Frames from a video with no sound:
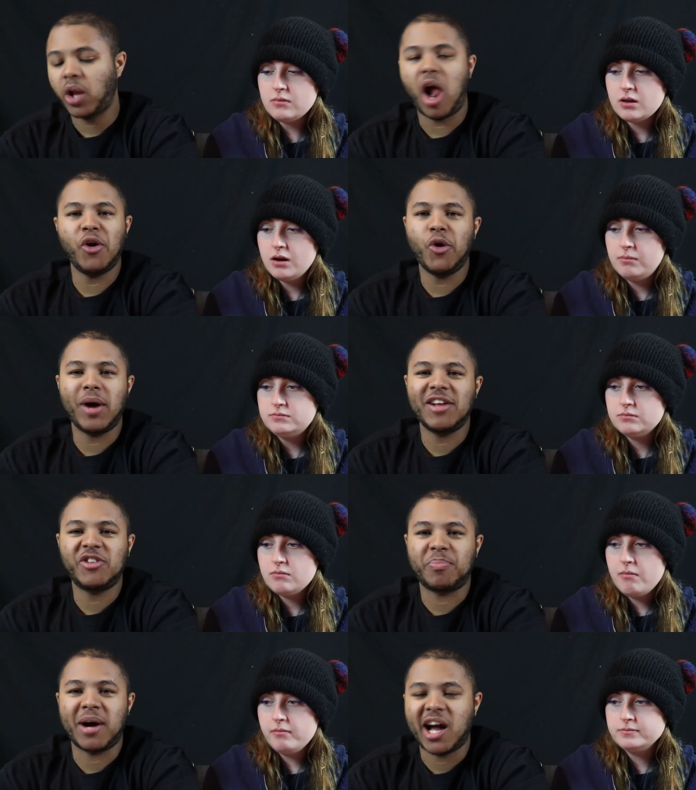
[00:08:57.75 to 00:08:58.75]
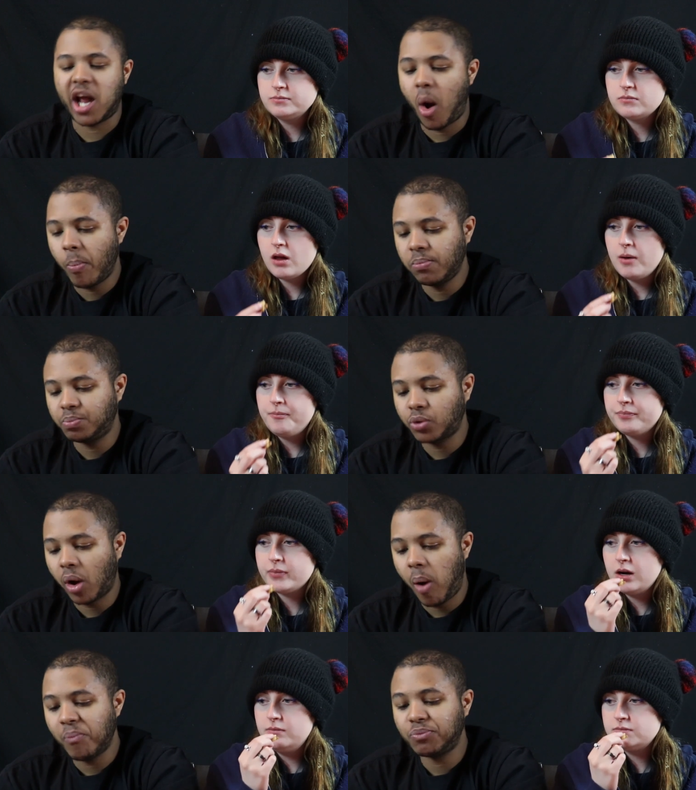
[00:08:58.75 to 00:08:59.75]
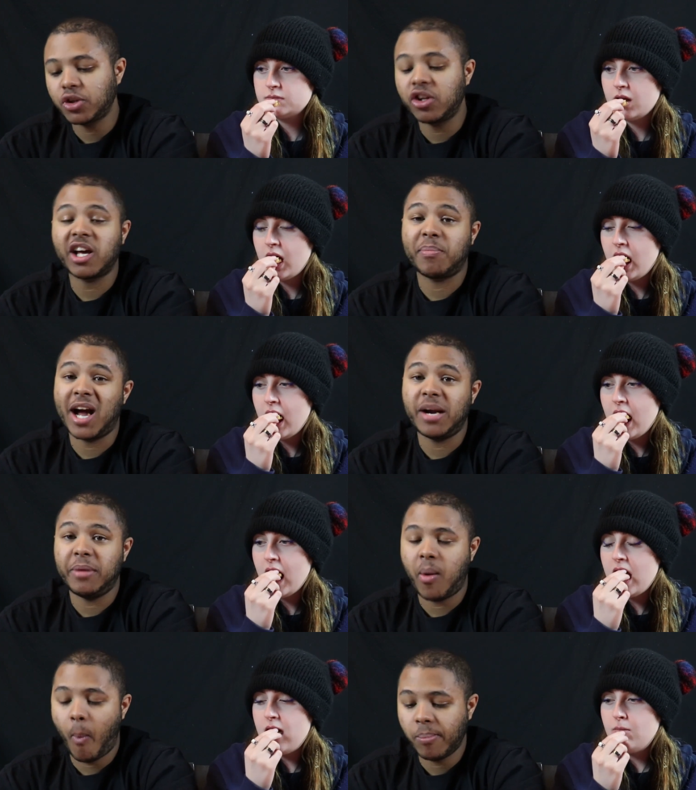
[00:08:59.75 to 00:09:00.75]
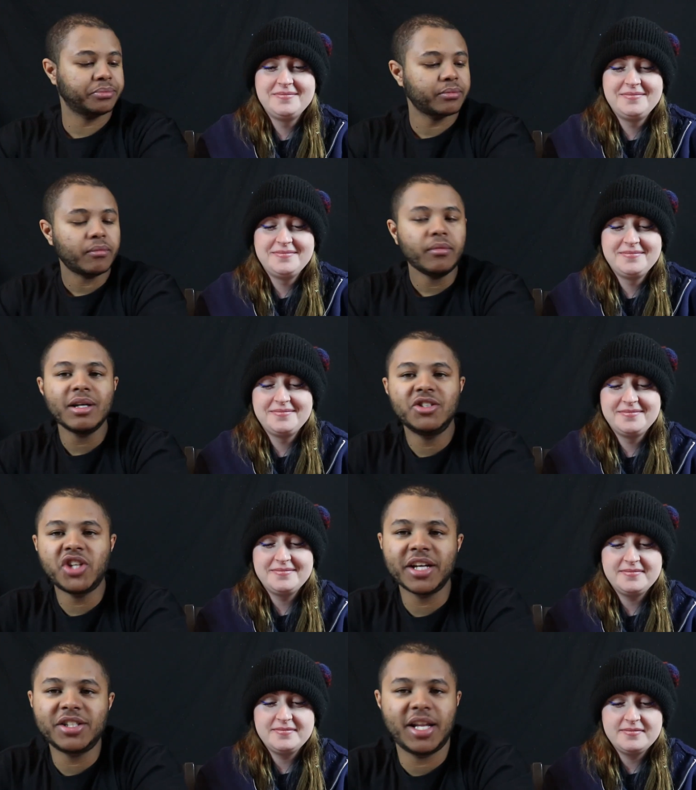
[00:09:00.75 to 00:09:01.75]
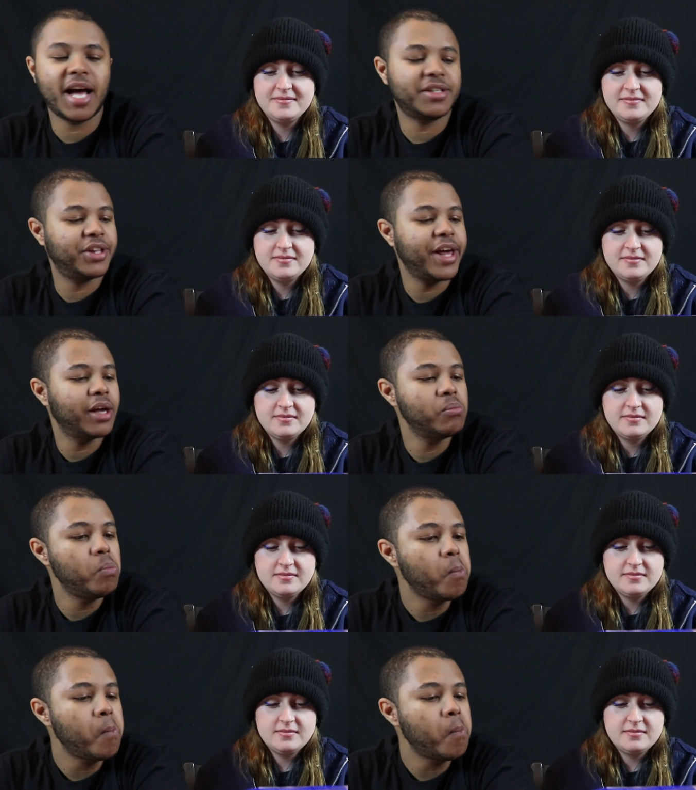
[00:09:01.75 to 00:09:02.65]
Speaker 1: I don't know why I said pie. You look like a pie to me. Hmm. Second to last thing,